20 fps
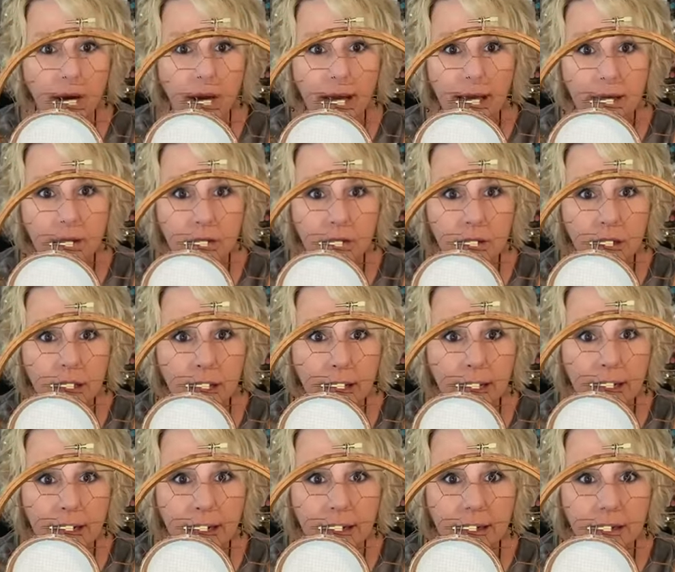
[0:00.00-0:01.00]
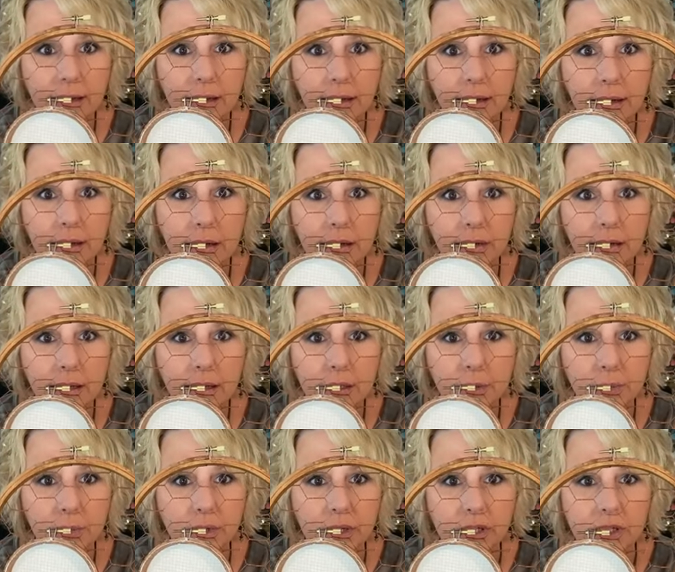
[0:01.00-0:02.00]
I gotta look at it in there.
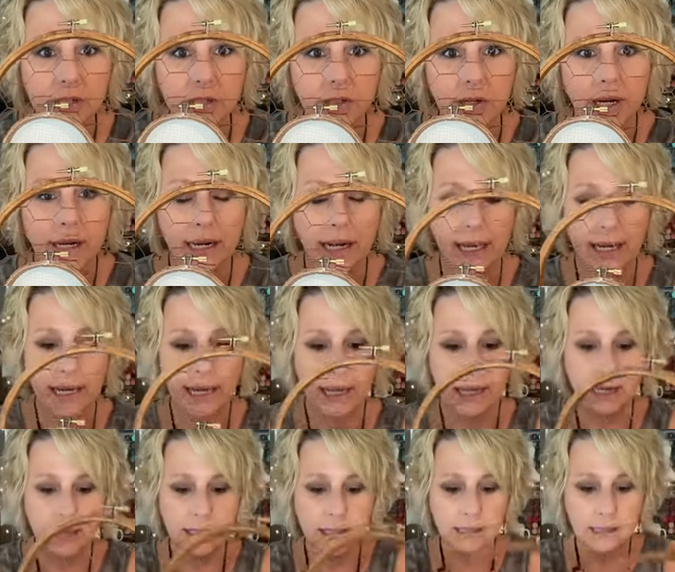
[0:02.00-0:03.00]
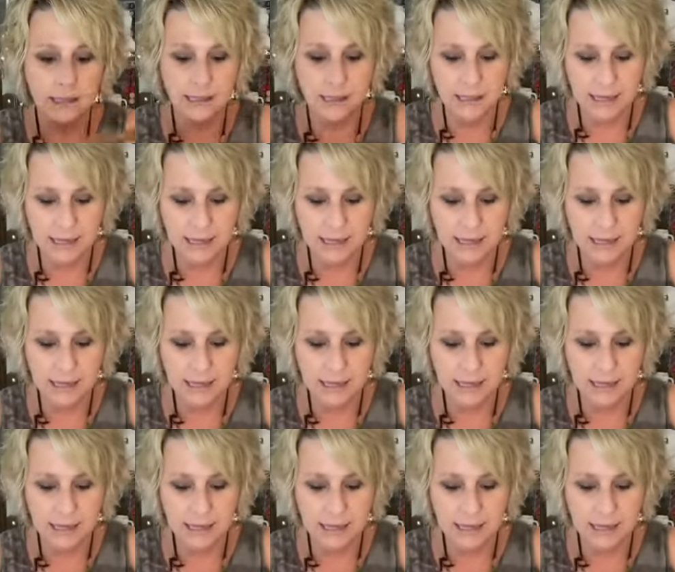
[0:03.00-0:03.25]
That's pretty straight, I guess.